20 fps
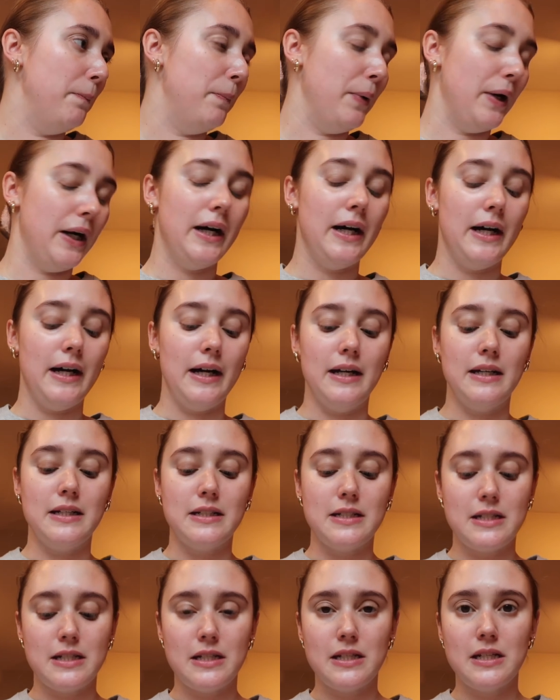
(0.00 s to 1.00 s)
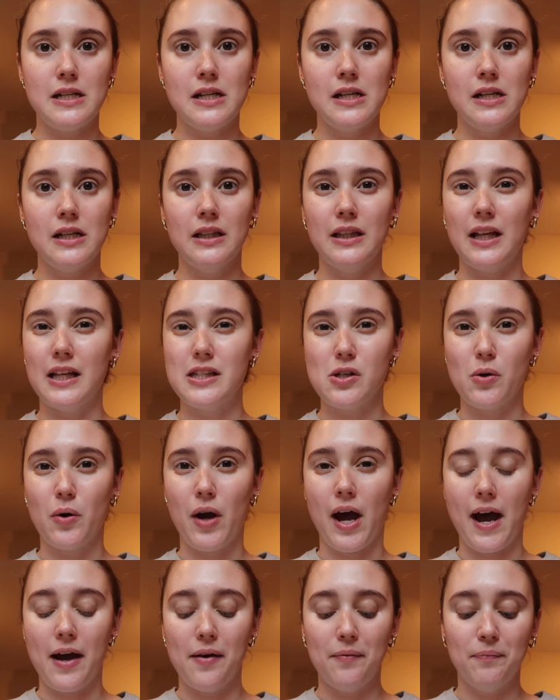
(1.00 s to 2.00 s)
but that's
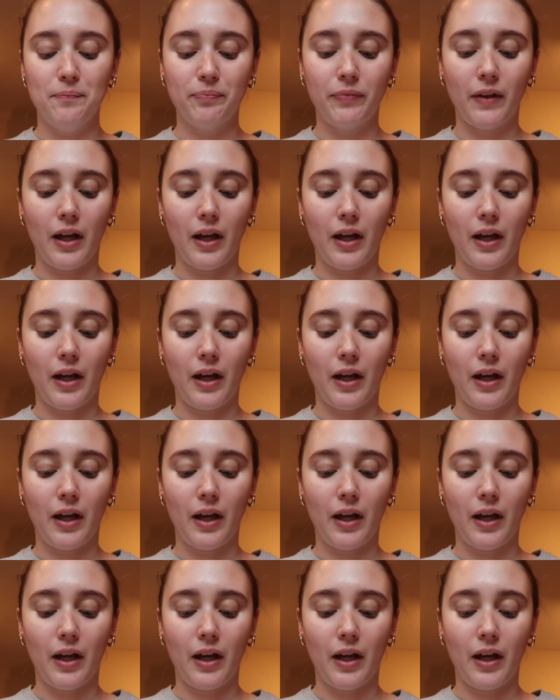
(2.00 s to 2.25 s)
okay.